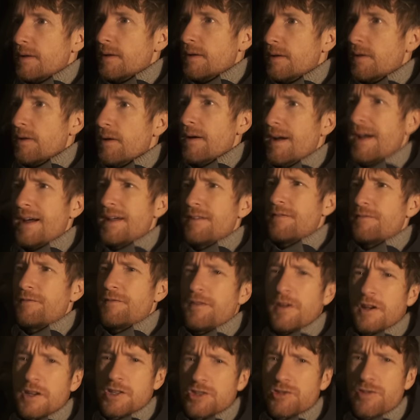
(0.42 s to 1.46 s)
All right,
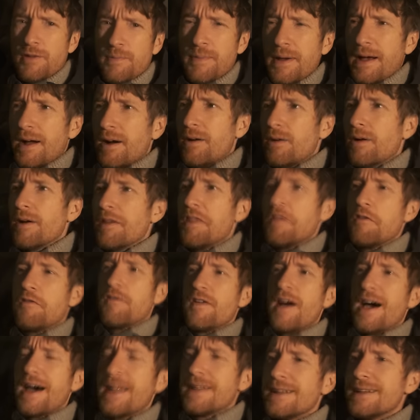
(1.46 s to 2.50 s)
first trip out in the
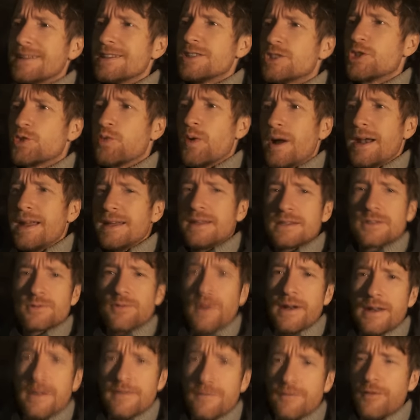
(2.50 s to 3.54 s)
van in
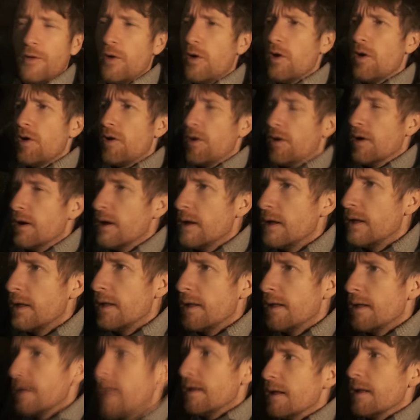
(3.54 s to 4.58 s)
2024.
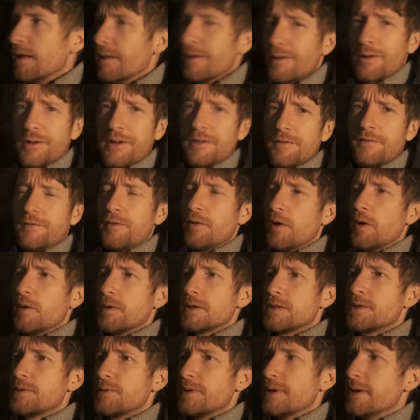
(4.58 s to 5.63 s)
Looking
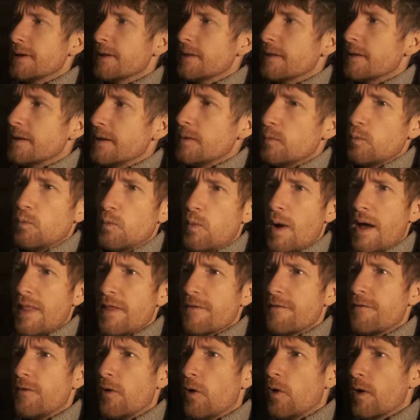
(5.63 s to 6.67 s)
forward to it. The weather
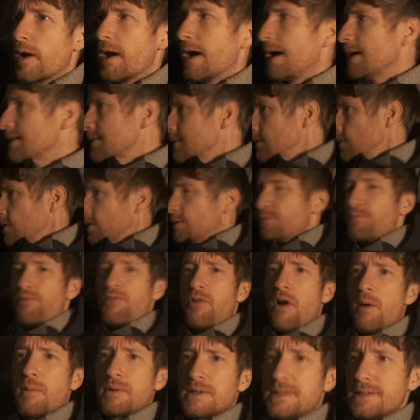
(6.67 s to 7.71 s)
forecast looked
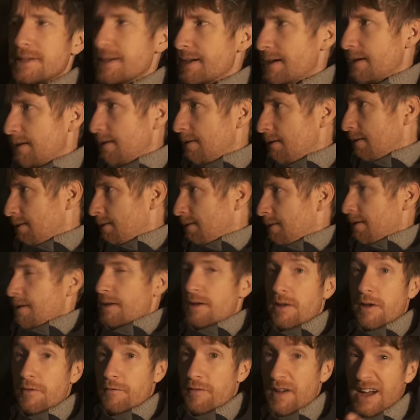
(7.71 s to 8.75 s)
promising.
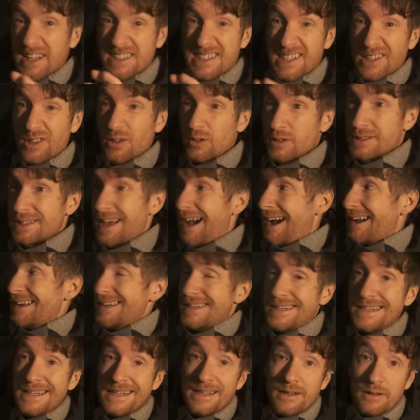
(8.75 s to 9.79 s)
In fact, it looked
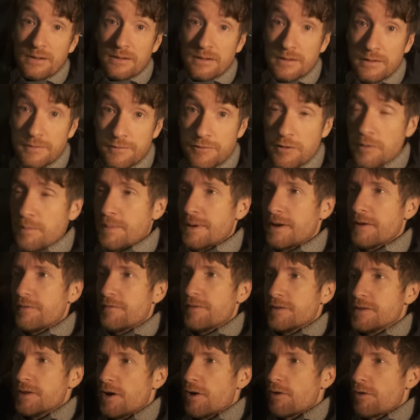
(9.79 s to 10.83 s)
ideal for a bit of
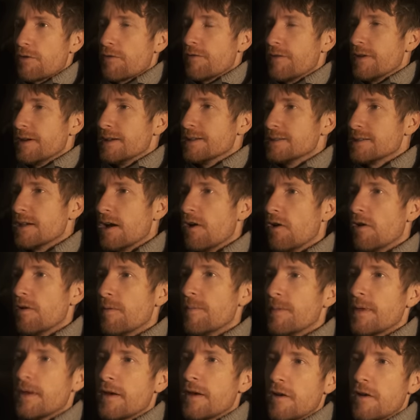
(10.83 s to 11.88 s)
photography. So
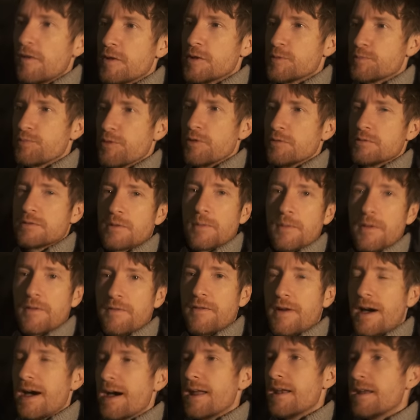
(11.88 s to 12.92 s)
spruced up the
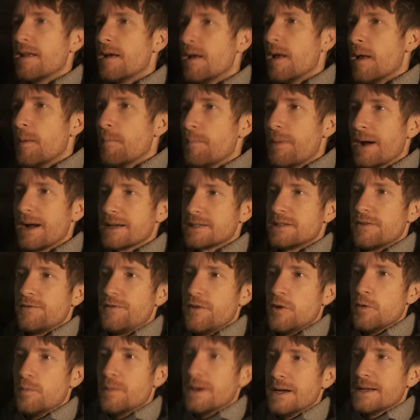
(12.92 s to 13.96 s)
van, packed a
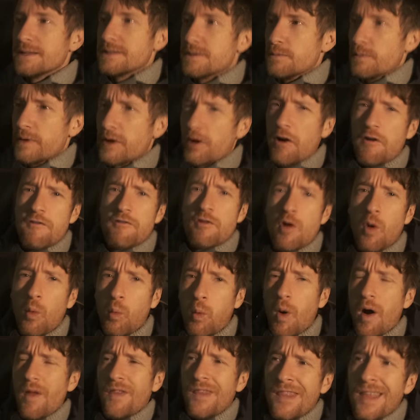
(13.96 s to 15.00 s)
few bits, and we're going for a
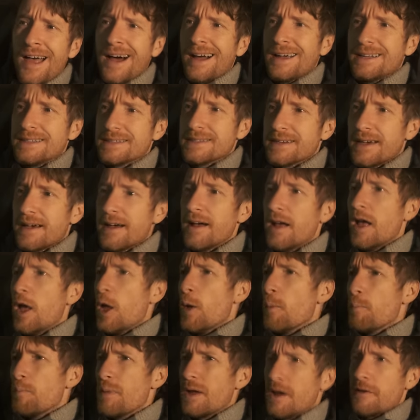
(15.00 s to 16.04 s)
one-nighter,
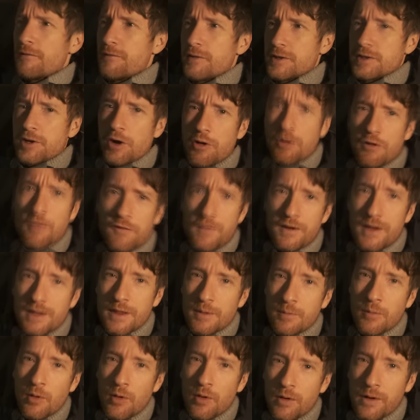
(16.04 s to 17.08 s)
bit of photography in
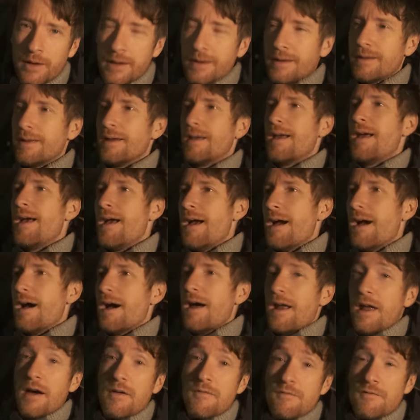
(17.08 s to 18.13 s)
the morning,
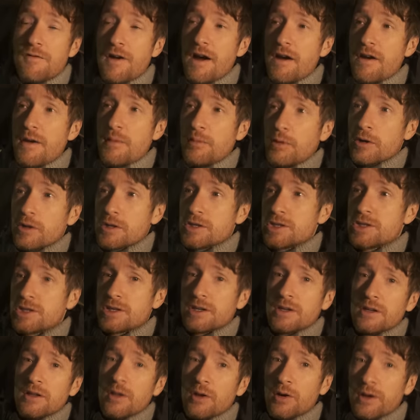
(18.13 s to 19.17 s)
and I'm very much
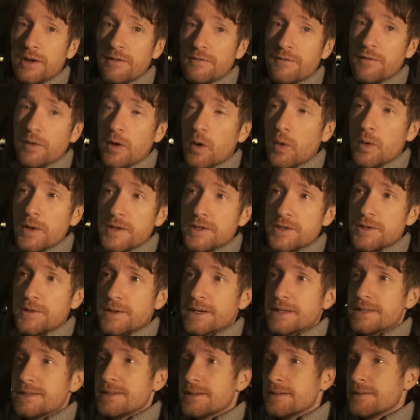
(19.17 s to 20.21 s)
looking forward to
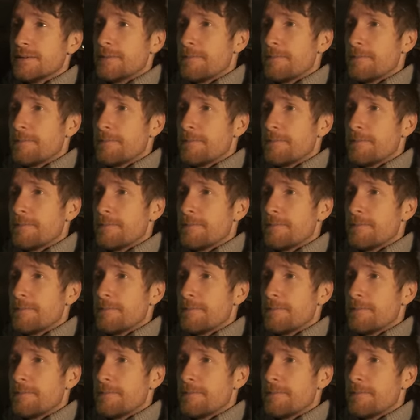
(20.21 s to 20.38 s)
it.